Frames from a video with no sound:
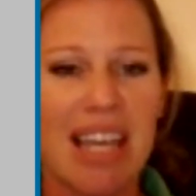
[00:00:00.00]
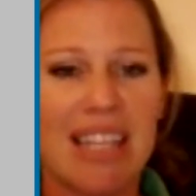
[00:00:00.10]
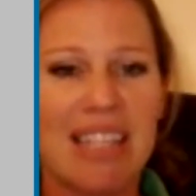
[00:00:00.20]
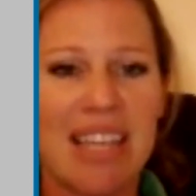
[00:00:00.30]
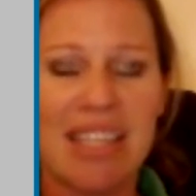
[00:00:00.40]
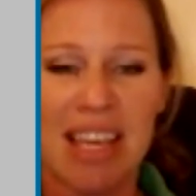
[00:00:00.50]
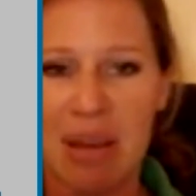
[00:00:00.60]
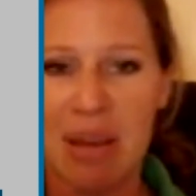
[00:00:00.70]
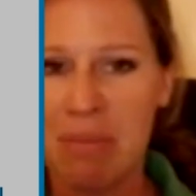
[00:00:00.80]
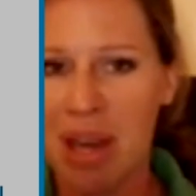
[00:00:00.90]
and said to
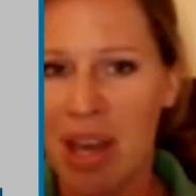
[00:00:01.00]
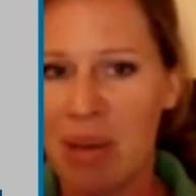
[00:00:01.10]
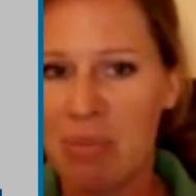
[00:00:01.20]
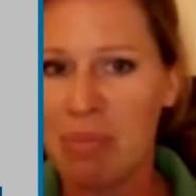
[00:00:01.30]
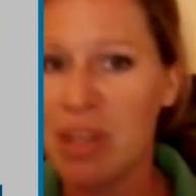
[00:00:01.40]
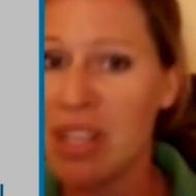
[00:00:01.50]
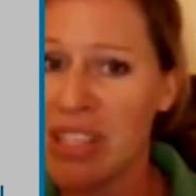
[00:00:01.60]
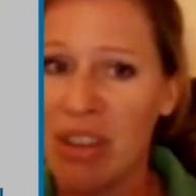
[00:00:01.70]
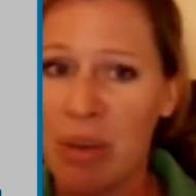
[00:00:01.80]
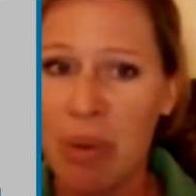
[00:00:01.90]
him,
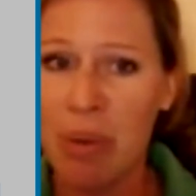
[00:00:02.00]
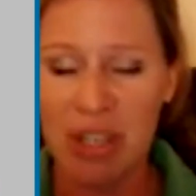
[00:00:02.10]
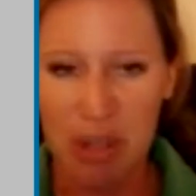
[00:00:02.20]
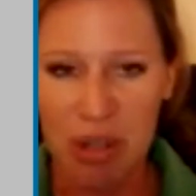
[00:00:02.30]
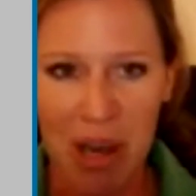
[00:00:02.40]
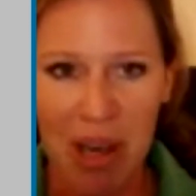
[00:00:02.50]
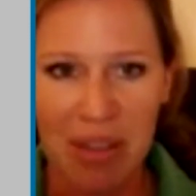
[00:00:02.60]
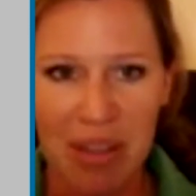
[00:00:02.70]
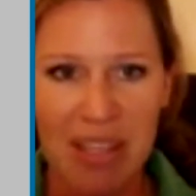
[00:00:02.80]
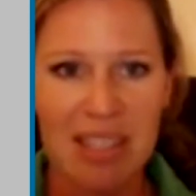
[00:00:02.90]
is there anything we can do
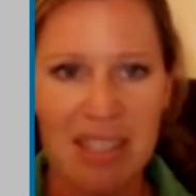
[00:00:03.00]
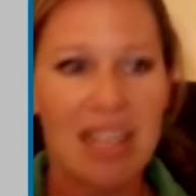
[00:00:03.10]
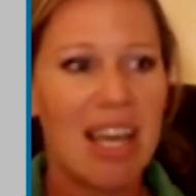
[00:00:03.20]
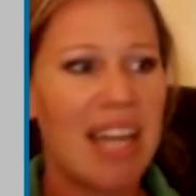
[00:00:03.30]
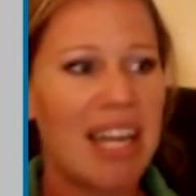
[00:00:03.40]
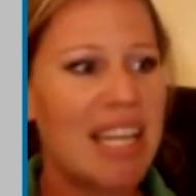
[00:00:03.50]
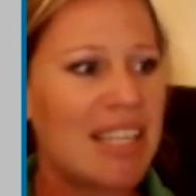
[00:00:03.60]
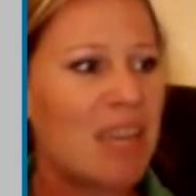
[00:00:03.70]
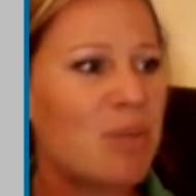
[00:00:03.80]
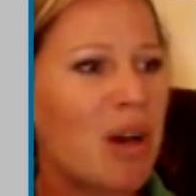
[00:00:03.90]
about this? And
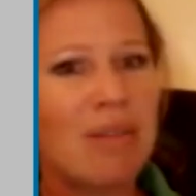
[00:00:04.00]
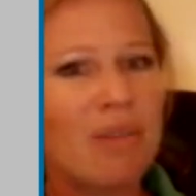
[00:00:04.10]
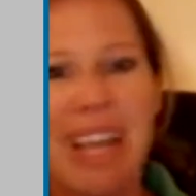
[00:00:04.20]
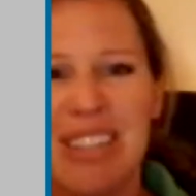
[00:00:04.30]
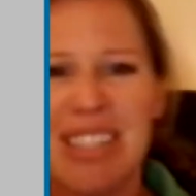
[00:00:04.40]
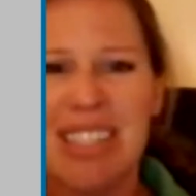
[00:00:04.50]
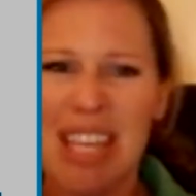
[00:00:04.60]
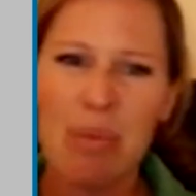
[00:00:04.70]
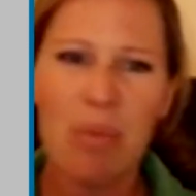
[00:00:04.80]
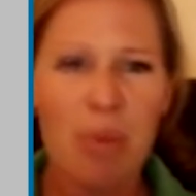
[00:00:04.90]
he said, well, let's
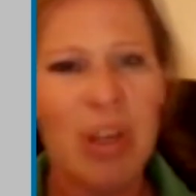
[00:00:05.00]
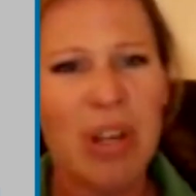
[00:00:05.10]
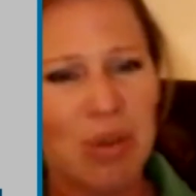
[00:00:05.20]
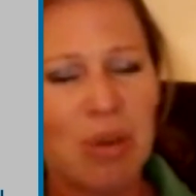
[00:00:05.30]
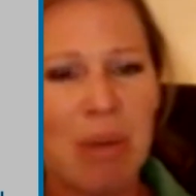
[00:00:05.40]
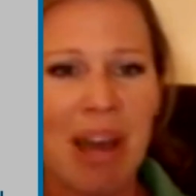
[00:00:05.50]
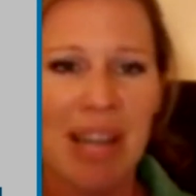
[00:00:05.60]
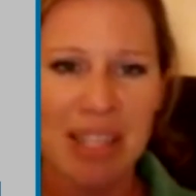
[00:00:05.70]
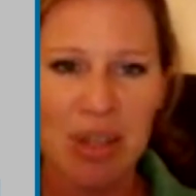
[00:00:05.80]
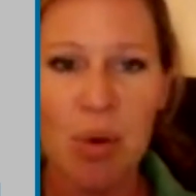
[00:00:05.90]
just see what it's all
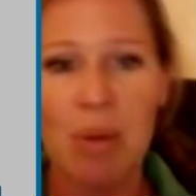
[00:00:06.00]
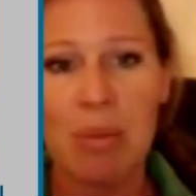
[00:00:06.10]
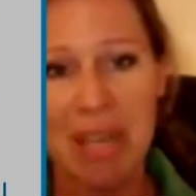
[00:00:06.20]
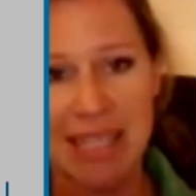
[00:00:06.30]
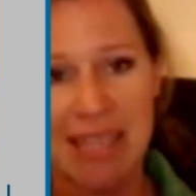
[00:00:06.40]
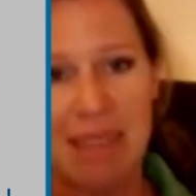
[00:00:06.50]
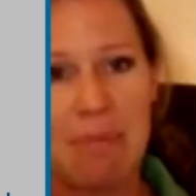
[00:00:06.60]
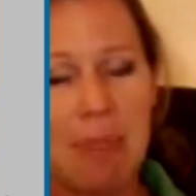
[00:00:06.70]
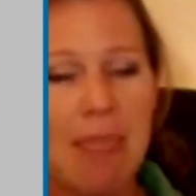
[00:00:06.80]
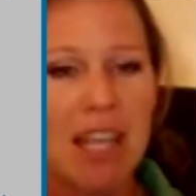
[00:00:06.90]
about. Let's call a
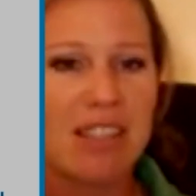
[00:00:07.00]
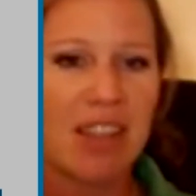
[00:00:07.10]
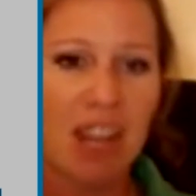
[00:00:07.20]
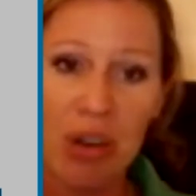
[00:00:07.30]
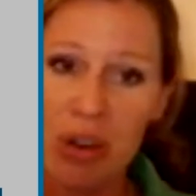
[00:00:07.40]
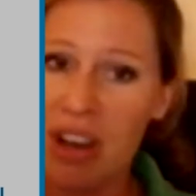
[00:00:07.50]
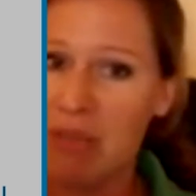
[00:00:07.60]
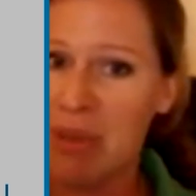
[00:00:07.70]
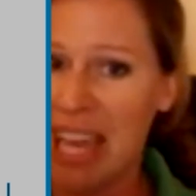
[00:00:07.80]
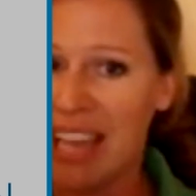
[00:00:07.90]
meeting. So the local
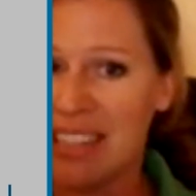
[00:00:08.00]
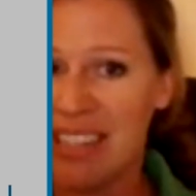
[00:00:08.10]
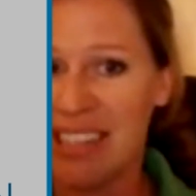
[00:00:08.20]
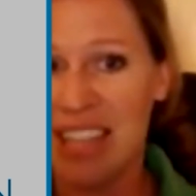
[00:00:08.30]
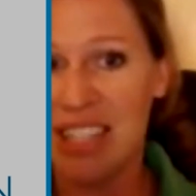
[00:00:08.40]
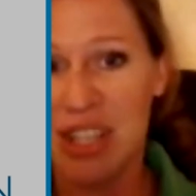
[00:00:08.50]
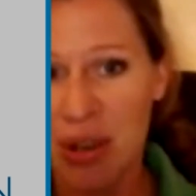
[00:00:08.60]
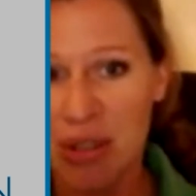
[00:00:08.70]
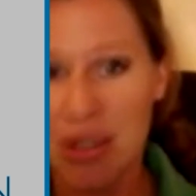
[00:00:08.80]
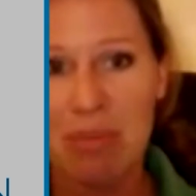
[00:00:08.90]
government head didn't actually
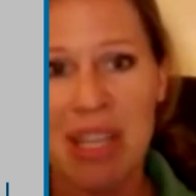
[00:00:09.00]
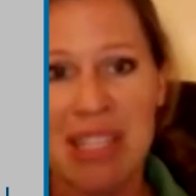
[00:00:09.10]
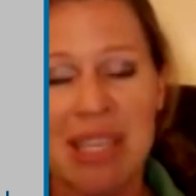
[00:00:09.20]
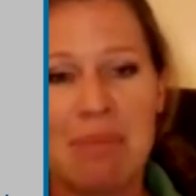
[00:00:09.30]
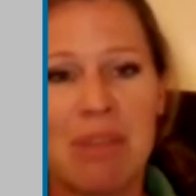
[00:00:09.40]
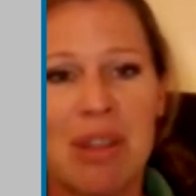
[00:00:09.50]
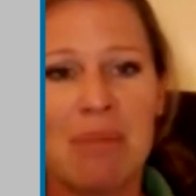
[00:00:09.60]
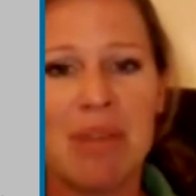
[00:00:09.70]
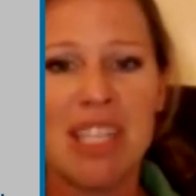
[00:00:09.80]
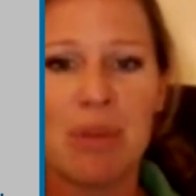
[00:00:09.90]
go to the meeting, but
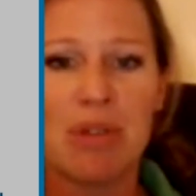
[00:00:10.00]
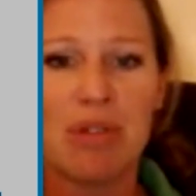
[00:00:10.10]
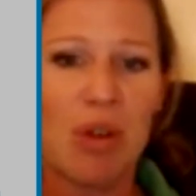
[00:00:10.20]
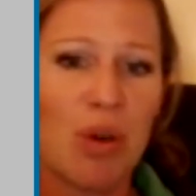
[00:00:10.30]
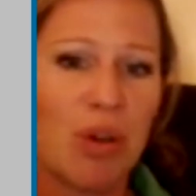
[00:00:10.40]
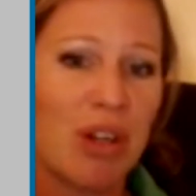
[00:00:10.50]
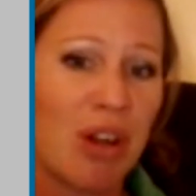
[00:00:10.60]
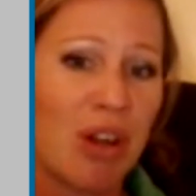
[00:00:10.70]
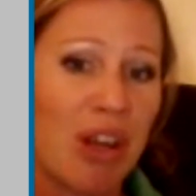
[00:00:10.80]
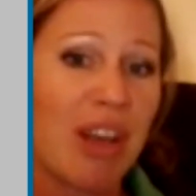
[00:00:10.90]
the meeting was recorded
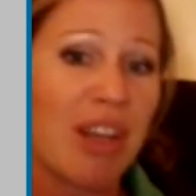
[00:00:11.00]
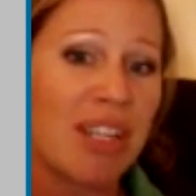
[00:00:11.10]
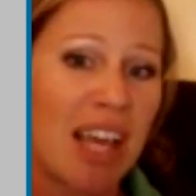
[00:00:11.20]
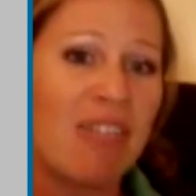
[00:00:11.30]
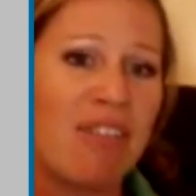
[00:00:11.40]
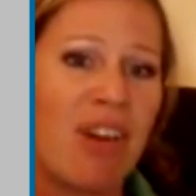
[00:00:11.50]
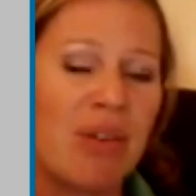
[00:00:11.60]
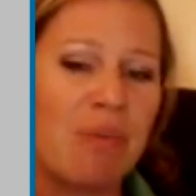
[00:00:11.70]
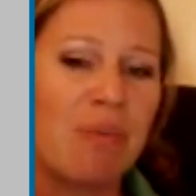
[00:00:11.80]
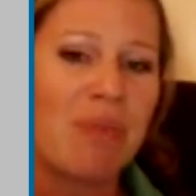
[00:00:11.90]
on a cell
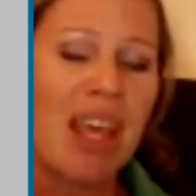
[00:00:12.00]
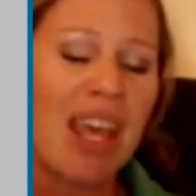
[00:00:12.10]
phone.